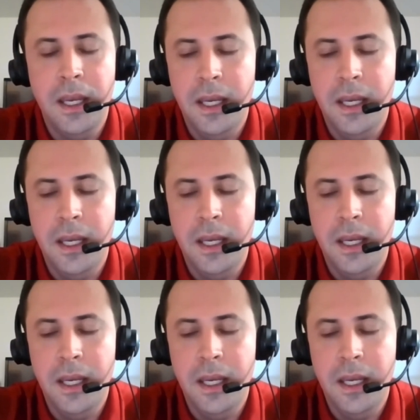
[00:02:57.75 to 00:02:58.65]
Can you tell
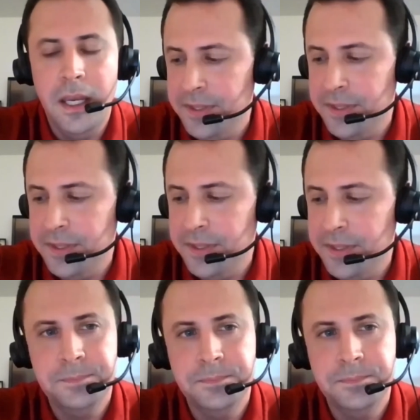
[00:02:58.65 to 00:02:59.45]
us about that moment?